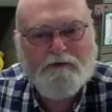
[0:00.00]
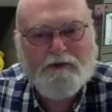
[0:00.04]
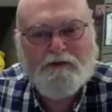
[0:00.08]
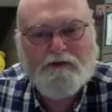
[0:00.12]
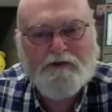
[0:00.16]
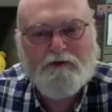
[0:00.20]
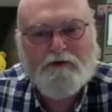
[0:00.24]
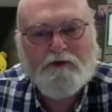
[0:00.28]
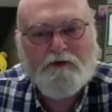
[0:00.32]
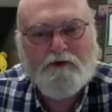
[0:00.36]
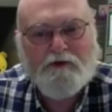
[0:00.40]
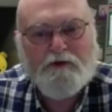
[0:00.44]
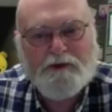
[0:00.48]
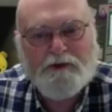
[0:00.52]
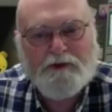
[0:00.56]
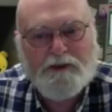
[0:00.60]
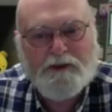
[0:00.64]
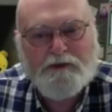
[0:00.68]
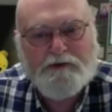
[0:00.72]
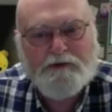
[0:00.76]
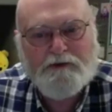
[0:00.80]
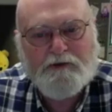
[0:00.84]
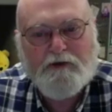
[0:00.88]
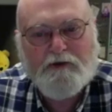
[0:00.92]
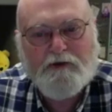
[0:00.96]
then you could
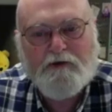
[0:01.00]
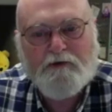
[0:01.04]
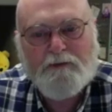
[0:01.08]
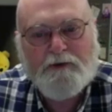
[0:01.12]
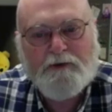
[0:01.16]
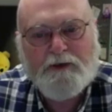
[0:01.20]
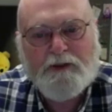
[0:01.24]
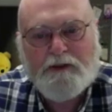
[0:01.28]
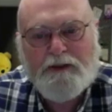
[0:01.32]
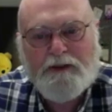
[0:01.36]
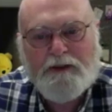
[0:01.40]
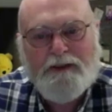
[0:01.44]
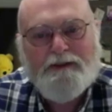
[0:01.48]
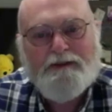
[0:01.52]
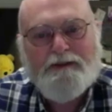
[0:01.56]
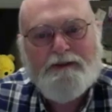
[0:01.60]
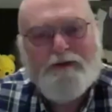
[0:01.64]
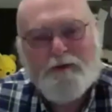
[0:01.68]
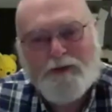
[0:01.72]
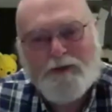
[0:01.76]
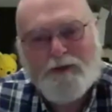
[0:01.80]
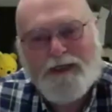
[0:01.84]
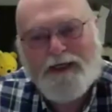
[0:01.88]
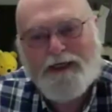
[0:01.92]
teach there, but you